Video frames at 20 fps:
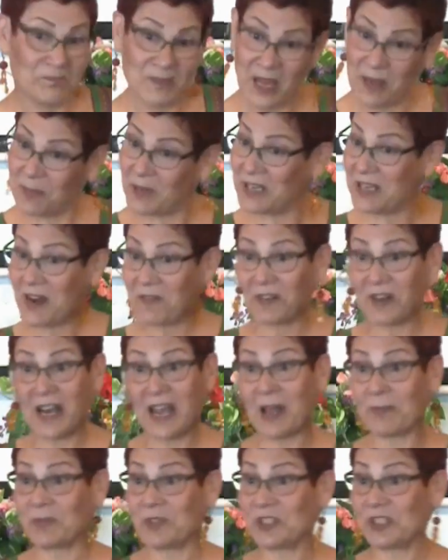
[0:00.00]
Maybe never
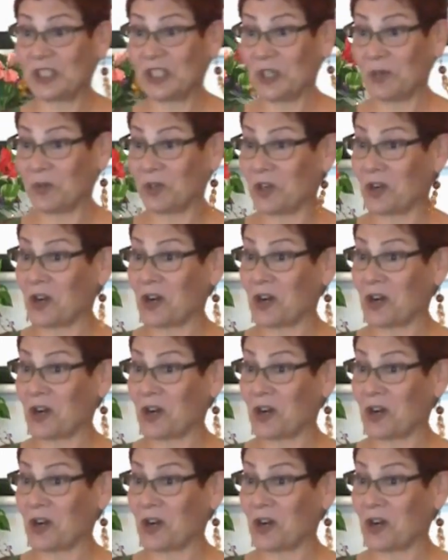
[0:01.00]
happened to you at